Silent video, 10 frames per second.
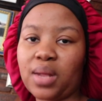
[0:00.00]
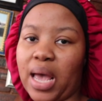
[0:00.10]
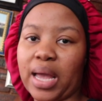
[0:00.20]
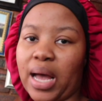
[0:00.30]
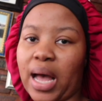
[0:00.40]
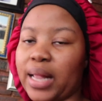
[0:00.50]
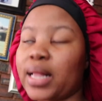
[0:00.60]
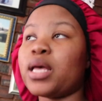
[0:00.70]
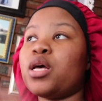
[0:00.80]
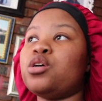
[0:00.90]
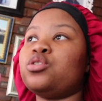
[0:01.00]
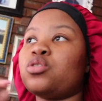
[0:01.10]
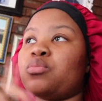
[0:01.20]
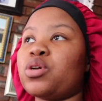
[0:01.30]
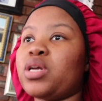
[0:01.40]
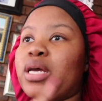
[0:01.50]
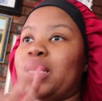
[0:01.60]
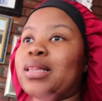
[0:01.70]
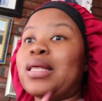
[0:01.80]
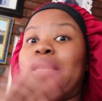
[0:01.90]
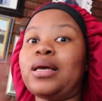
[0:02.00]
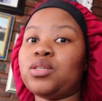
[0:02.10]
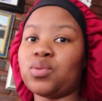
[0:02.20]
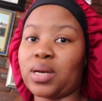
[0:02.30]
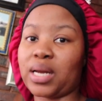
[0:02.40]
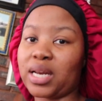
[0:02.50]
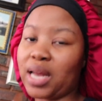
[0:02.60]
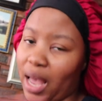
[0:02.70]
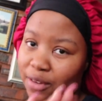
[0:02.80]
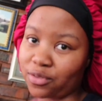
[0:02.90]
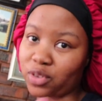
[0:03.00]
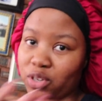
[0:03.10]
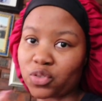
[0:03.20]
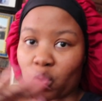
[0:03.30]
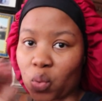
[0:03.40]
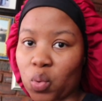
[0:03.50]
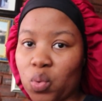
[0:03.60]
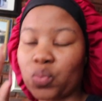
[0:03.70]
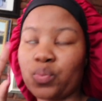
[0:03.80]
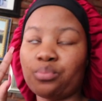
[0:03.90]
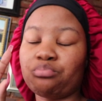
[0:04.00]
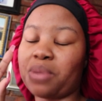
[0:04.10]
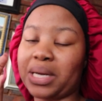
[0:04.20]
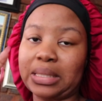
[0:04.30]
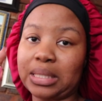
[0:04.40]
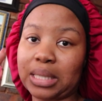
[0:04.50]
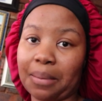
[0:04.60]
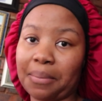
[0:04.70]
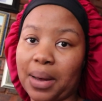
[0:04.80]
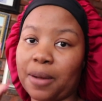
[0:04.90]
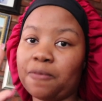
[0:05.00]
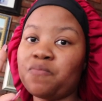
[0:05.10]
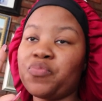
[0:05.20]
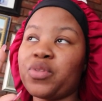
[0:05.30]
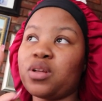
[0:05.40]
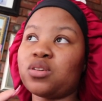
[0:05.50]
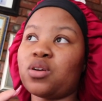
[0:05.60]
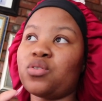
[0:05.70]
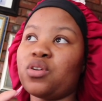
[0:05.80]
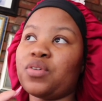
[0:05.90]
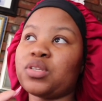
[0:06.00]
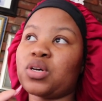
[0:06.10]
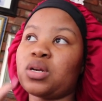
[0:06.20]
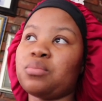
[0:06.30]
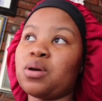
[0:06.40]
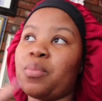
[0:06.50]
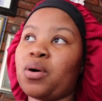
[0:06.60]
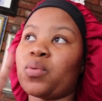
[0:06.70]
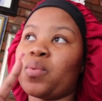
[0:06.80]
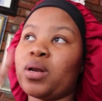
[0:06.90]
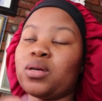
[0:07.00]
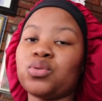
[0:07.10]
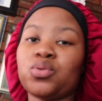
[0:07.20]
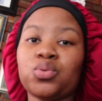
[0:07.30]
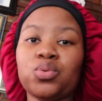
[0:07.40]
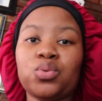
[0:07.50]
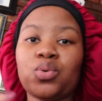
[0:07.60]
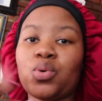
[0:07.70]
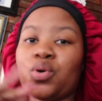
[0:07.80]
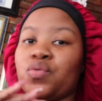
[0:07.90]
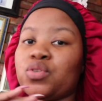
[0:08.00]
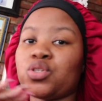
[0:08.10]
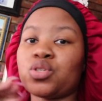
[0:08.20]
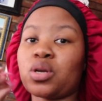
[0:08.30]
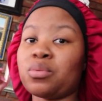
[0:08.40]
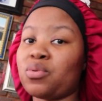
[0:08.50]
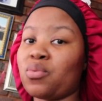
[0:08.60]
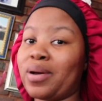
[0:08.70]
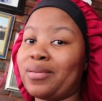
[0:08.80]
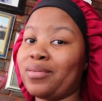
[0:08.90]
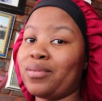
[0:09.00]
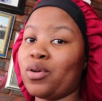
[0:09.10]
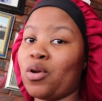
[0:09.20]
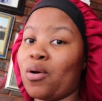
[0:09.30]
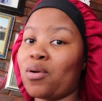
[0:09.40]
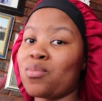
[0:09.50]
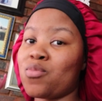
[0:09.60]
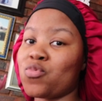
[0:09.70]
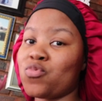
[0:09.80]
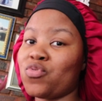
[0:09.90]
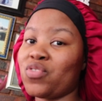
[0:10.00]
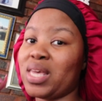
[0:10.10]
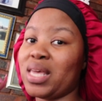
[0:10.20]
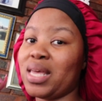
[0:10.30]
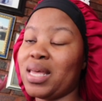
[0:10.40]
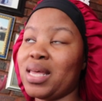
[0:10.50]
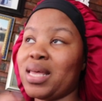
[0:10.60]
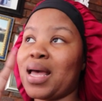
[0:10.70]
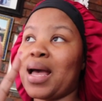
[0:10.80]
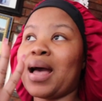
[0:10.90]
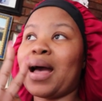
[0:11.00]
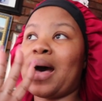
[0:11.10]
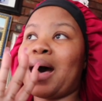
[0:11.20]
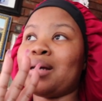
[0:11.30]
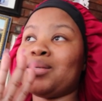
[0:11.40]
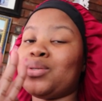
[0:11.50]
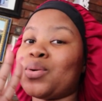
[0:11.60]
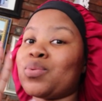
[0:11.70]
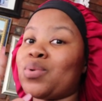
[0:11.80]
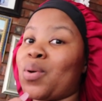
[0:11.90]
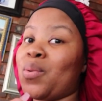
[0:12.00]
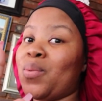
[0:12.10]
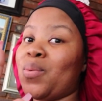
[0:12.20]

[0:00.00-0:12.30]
And cut. So I'm gonna edit the next one. Luckily I have footage for my December. So I don't know if it's gonna be a part one and two, or if it's just gonna be one long movie. I don't know.